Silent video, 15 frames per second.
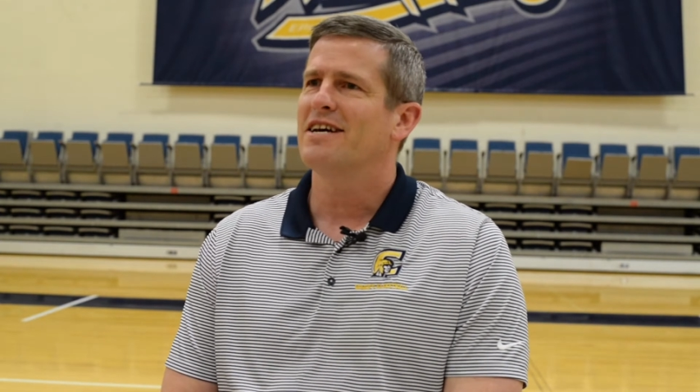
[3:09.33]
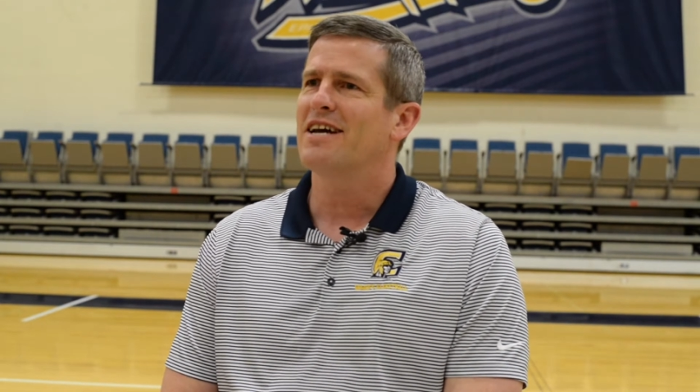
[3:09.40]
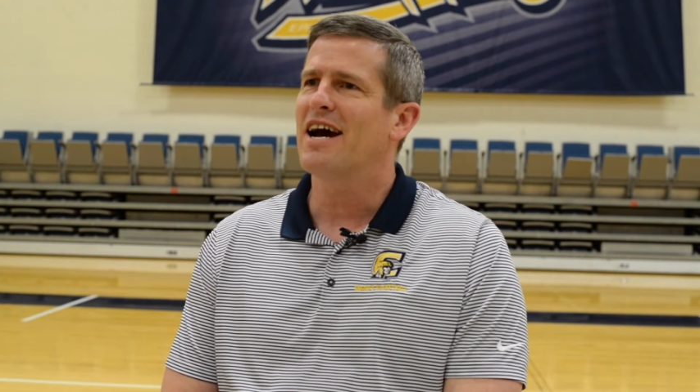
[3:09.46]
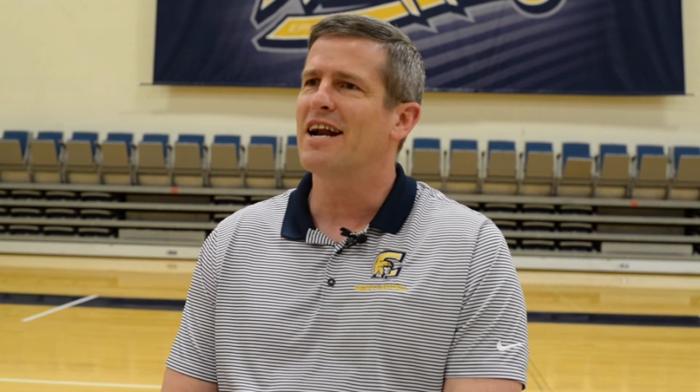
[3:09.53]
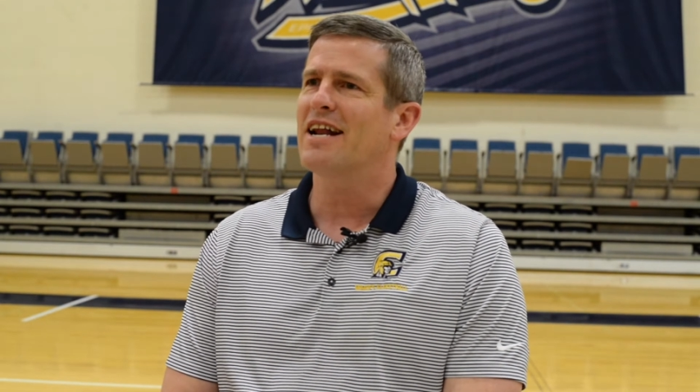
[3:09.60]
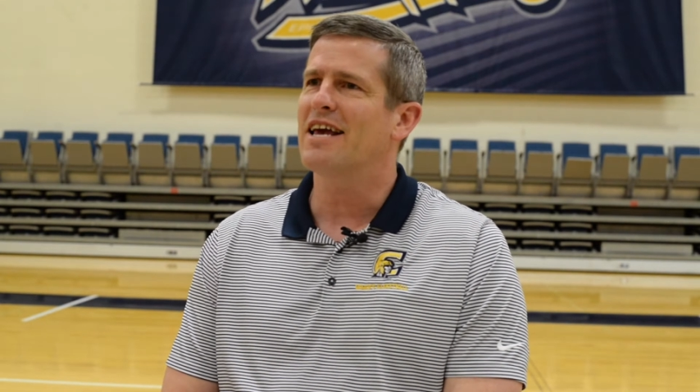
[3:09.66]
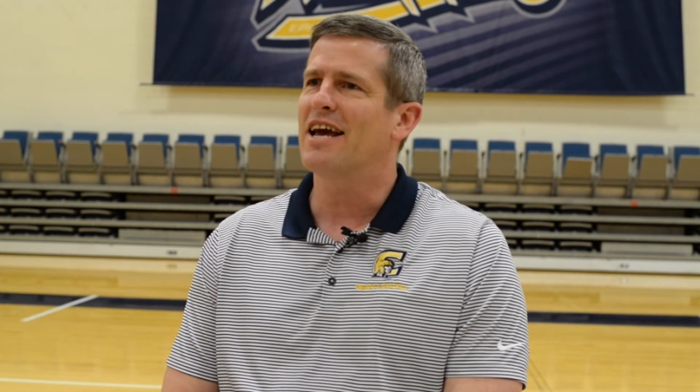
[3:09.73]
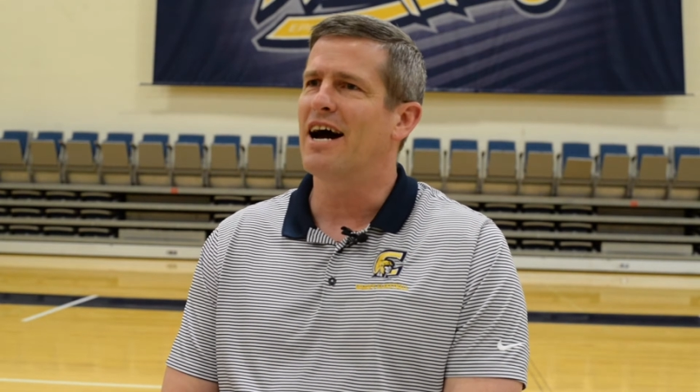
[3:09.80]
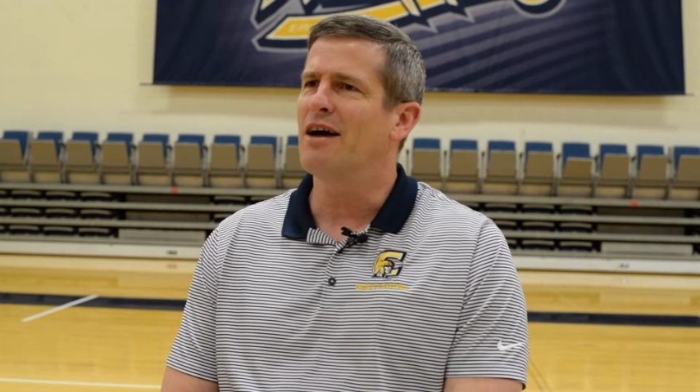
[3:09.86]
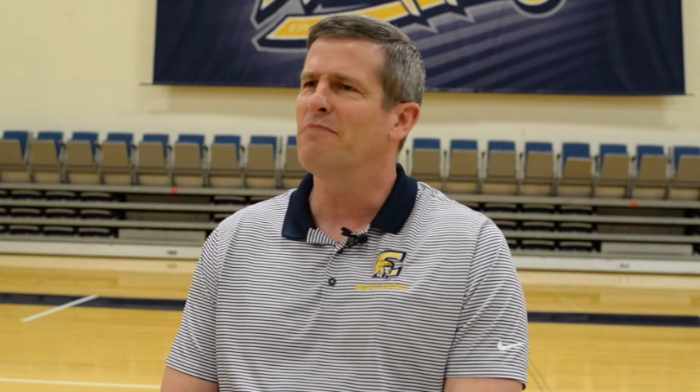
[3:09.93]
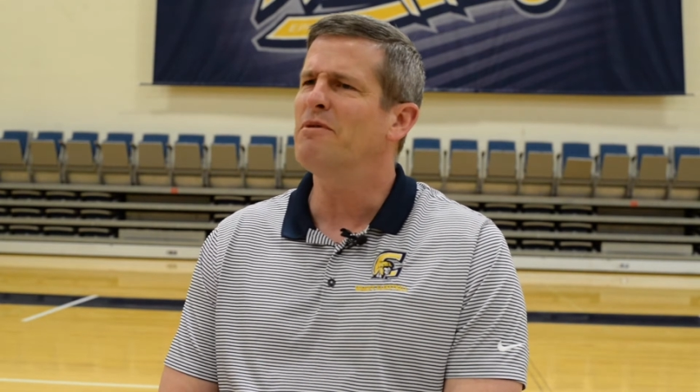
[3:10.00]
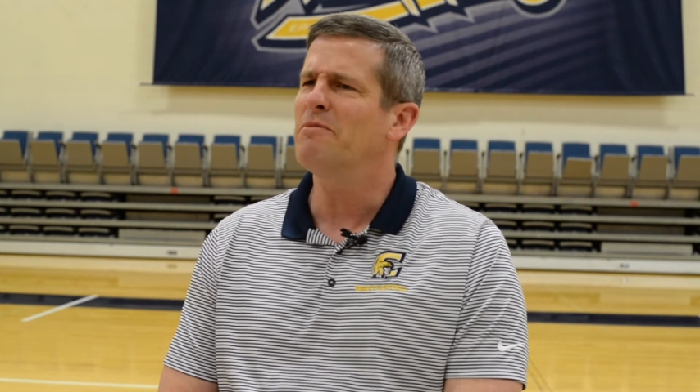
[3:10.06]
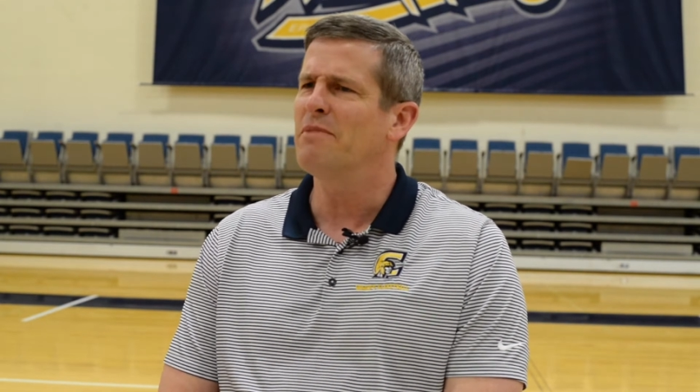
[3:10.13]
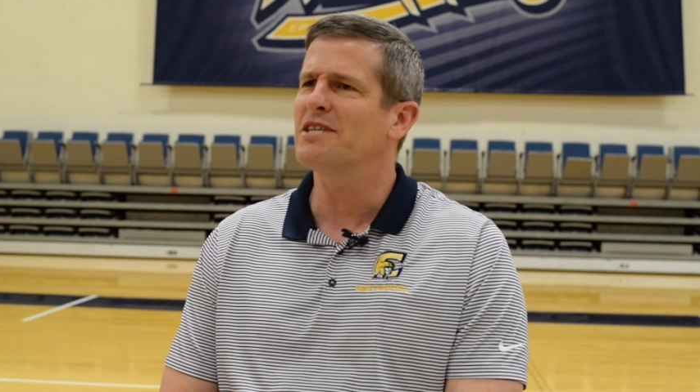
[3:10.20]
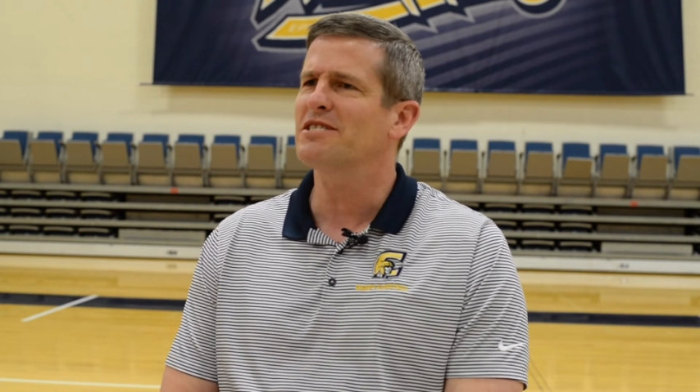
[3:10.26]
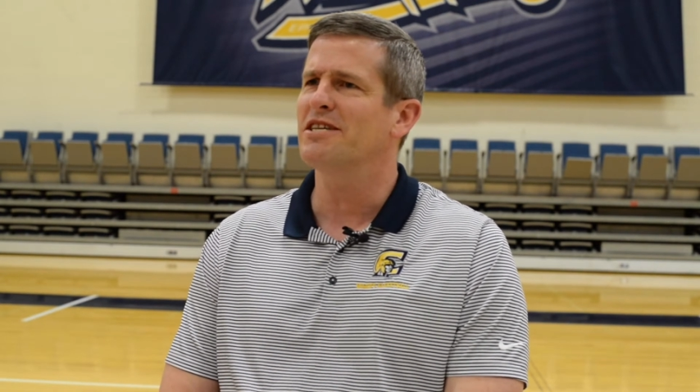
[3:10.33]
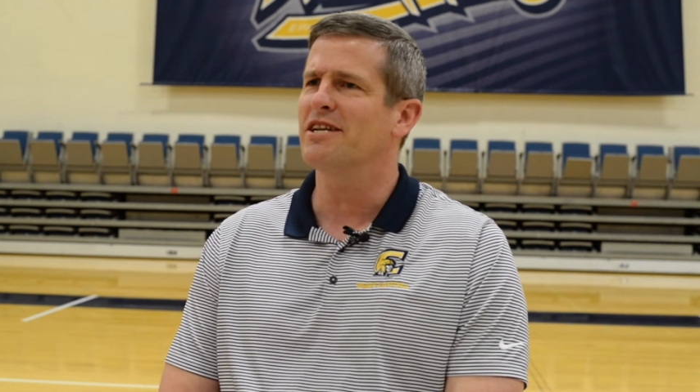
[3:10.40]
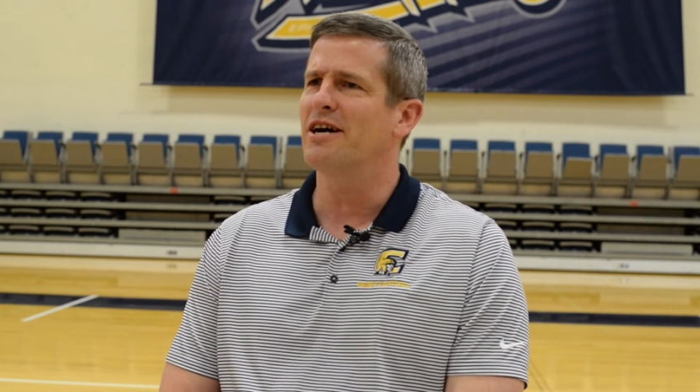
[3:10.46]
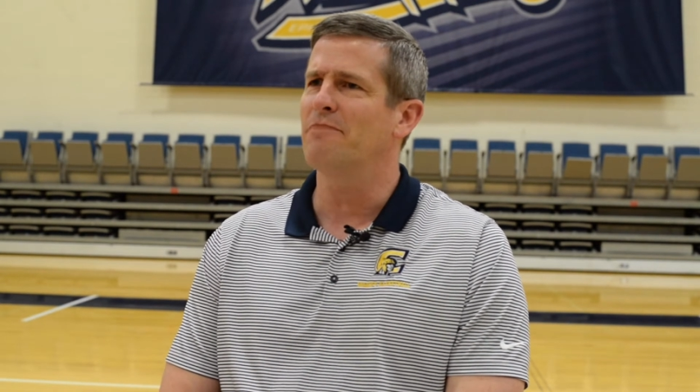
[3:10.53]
kind of guy, but mix it